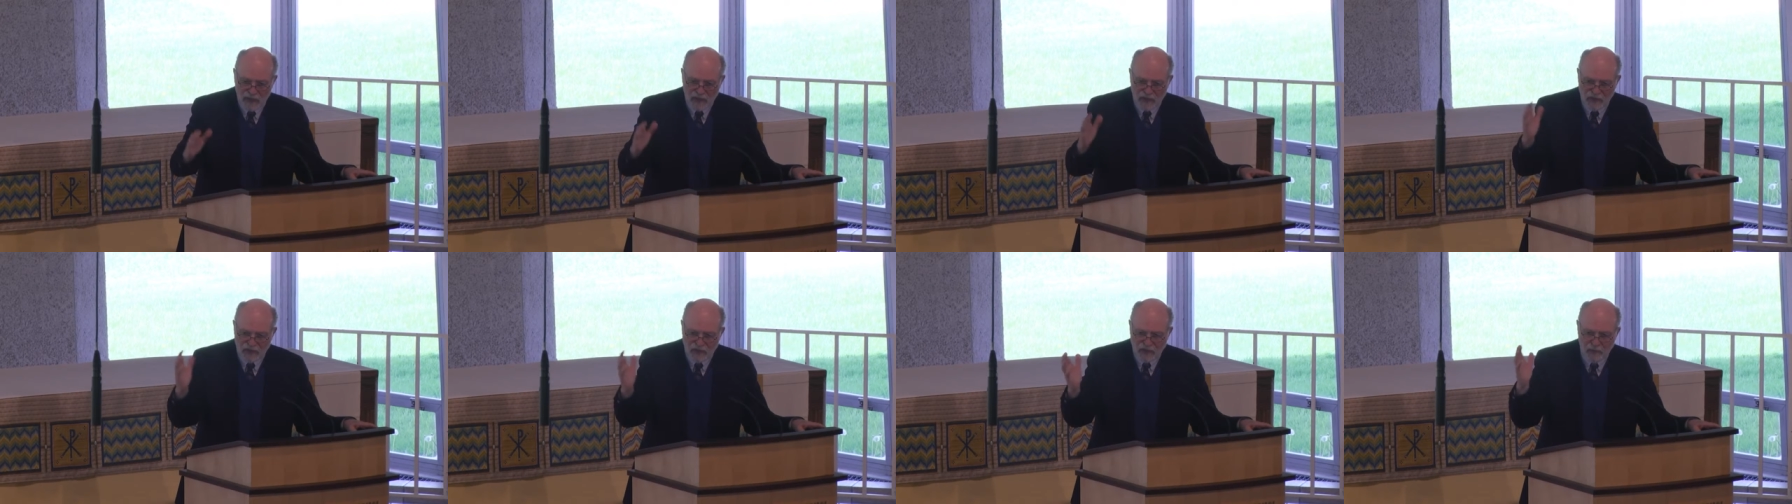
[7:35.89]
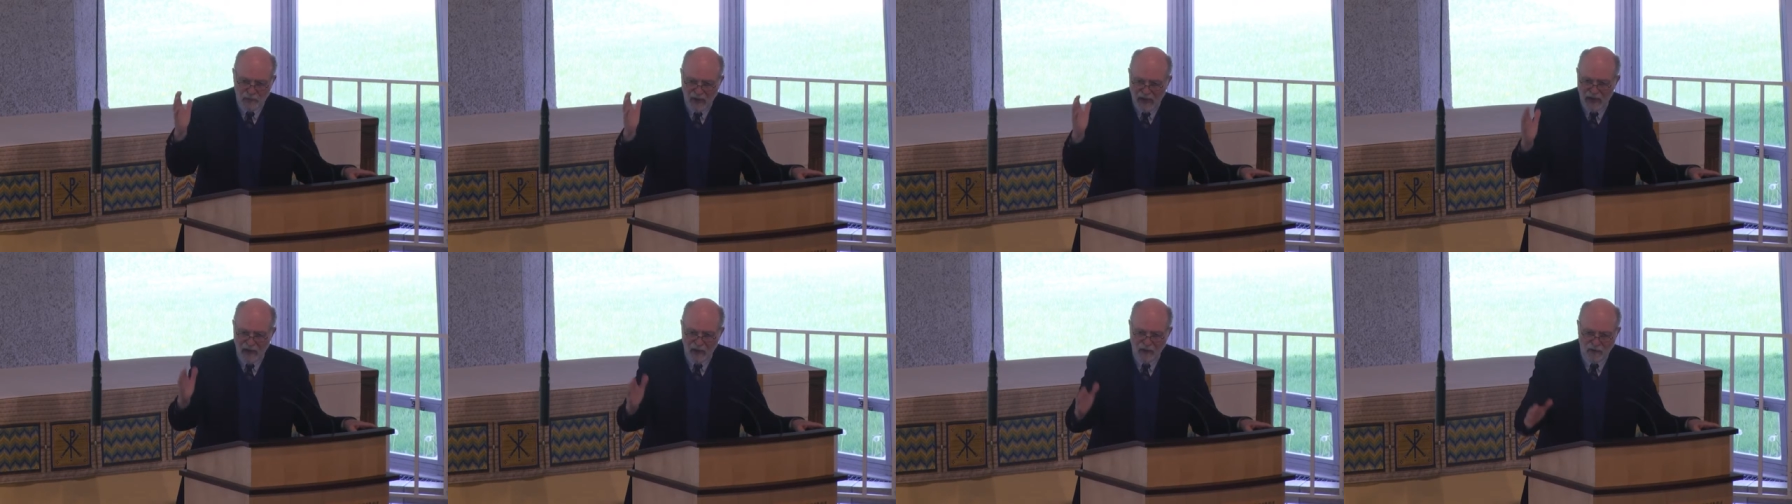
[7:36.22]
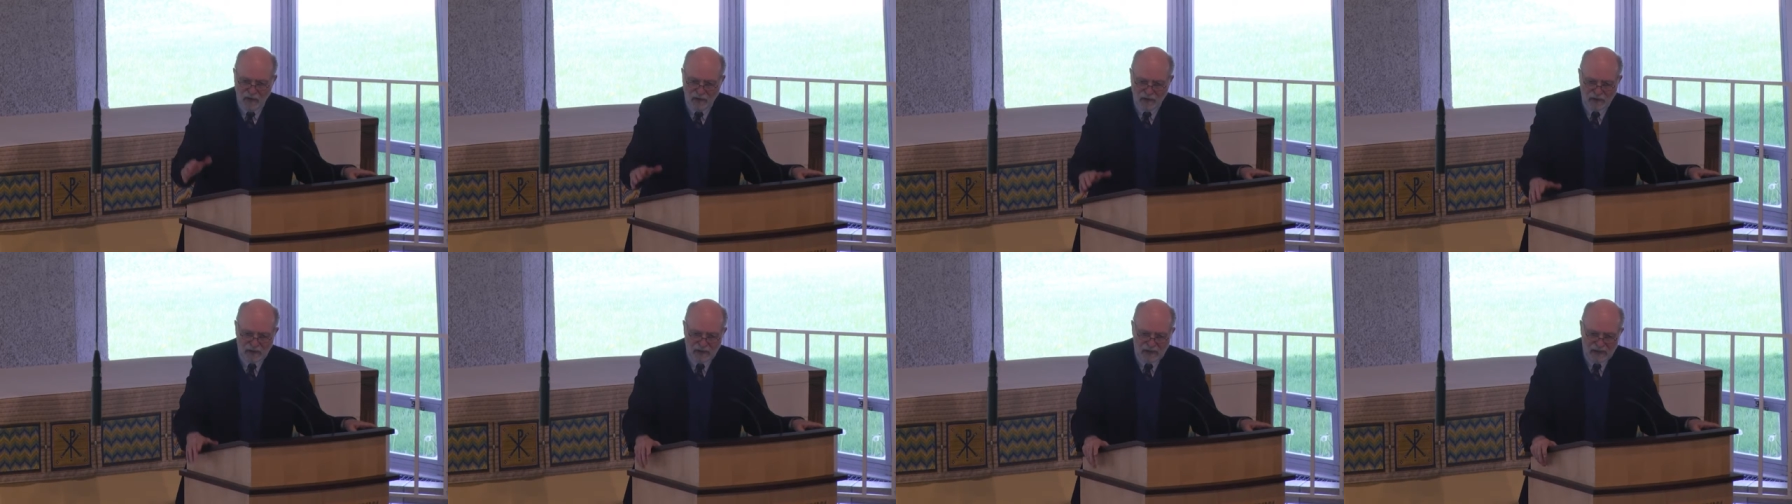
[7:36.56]

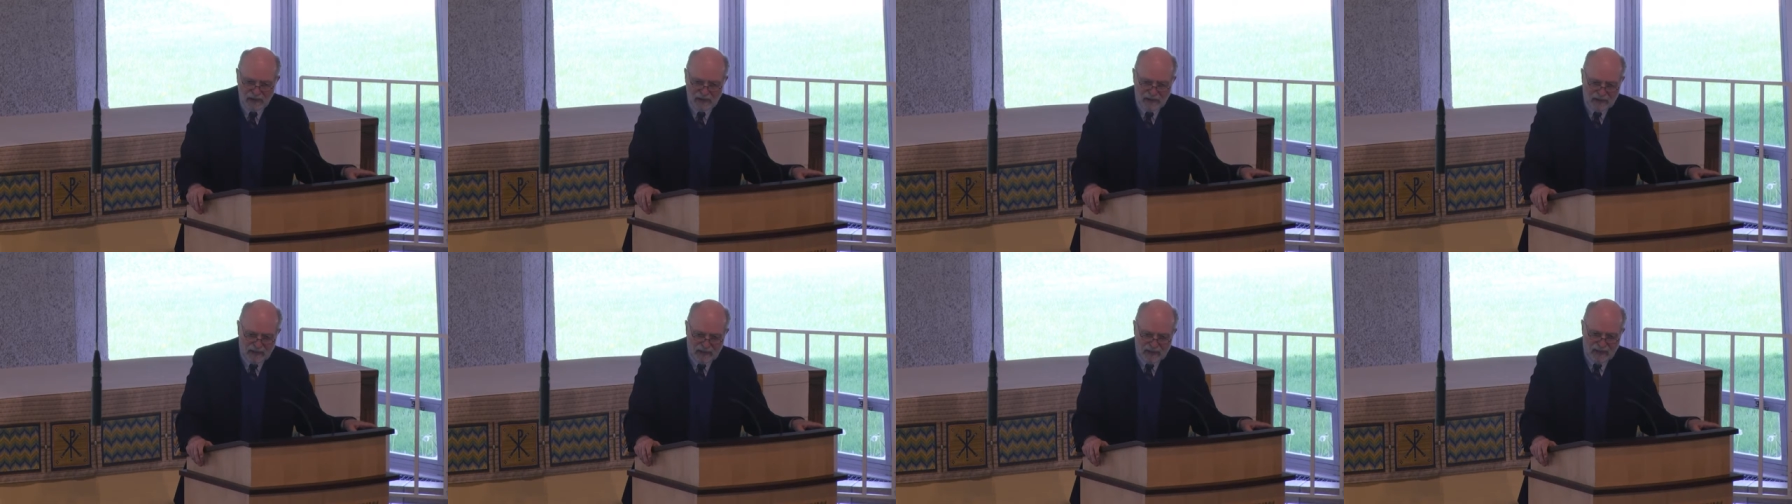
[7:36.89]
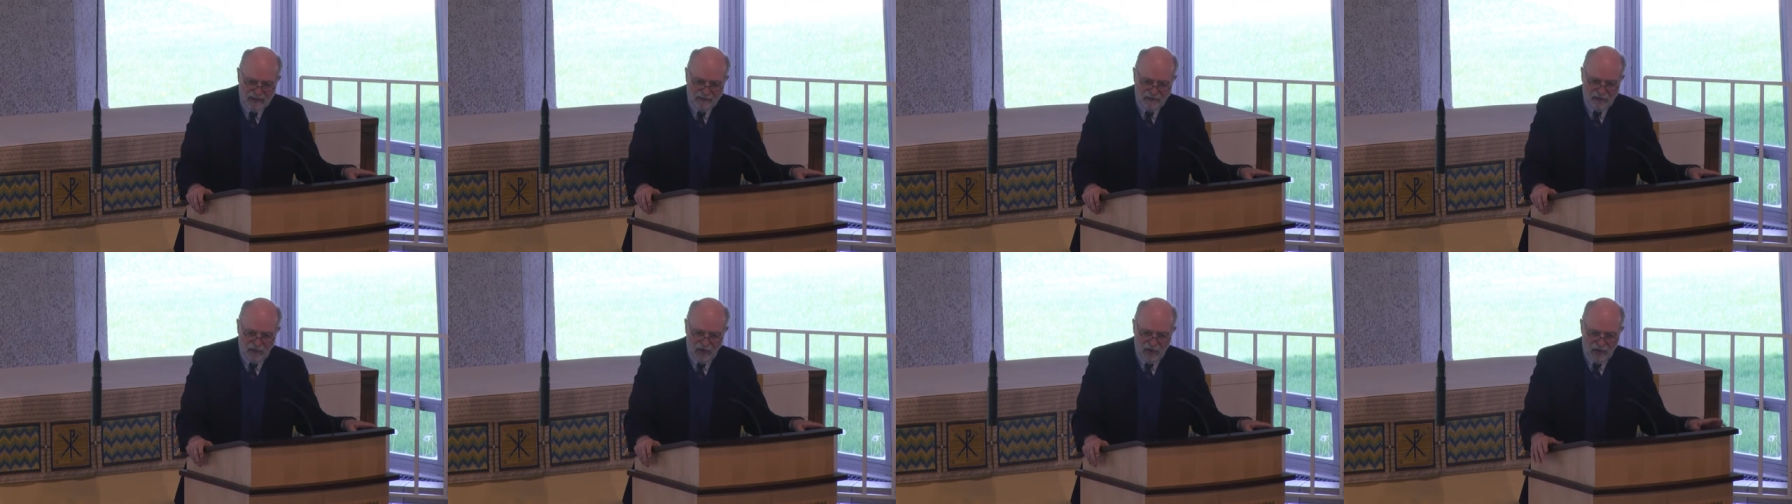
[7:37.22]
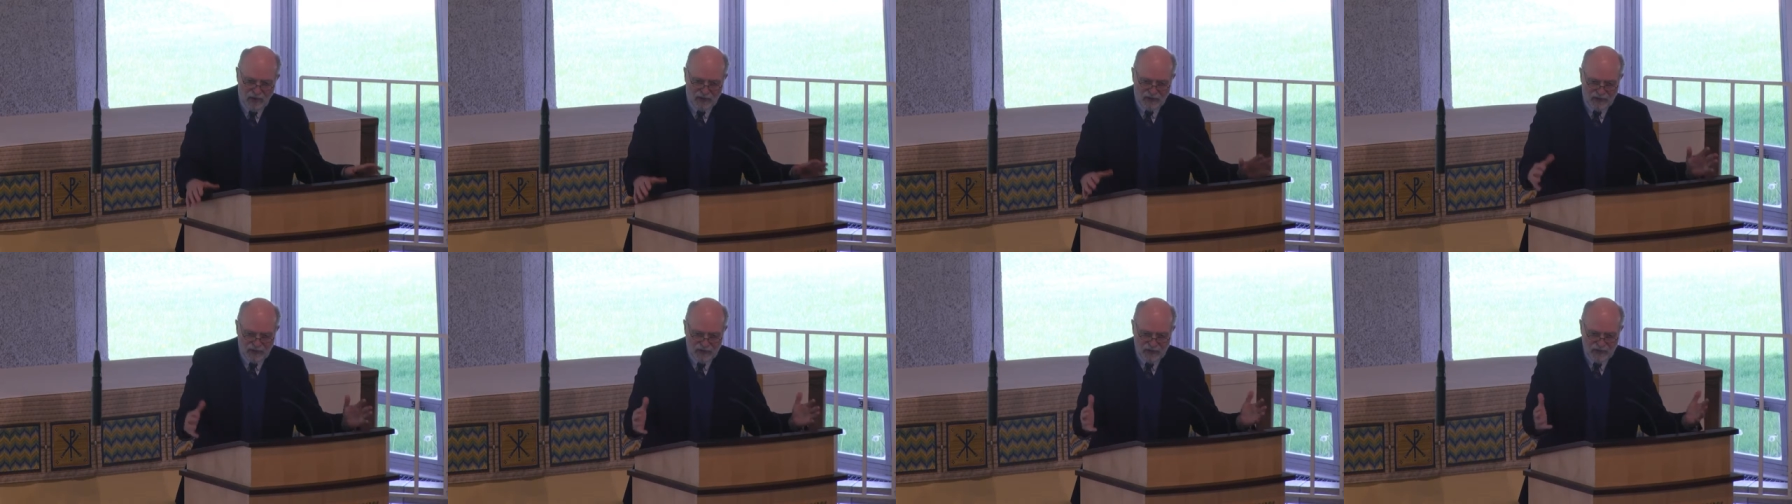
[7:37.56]
somehow they've
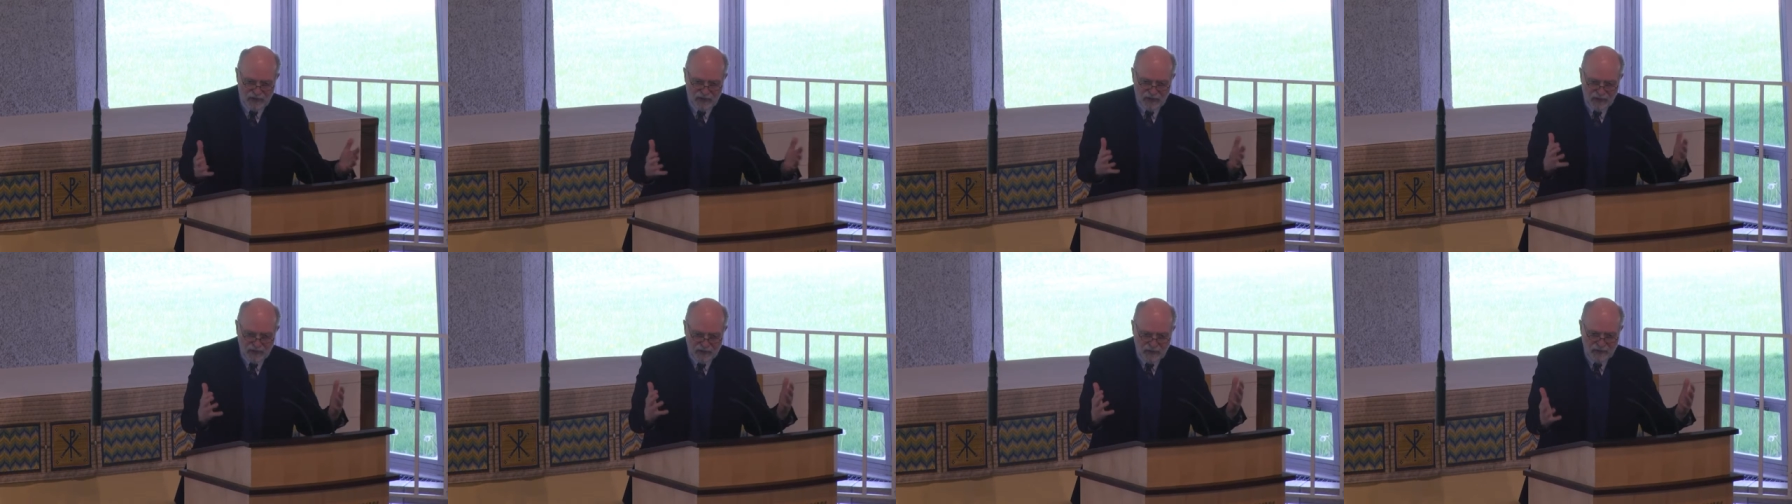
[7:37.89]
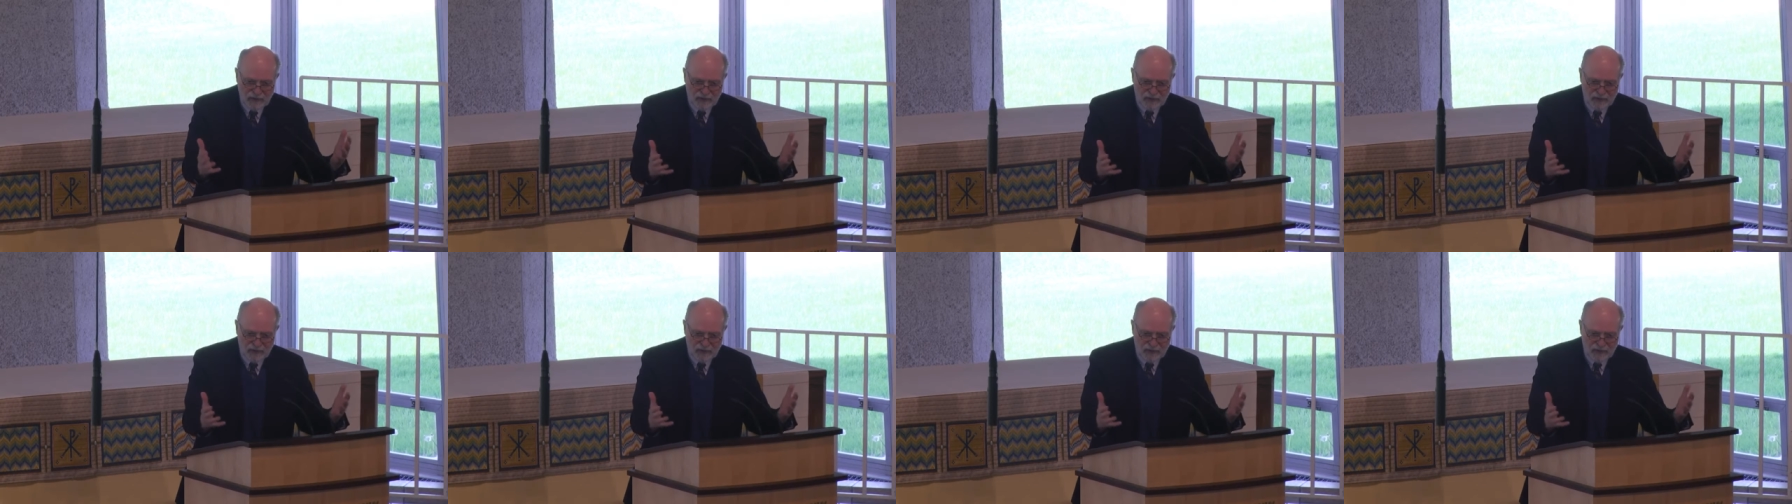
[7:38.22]
lost the,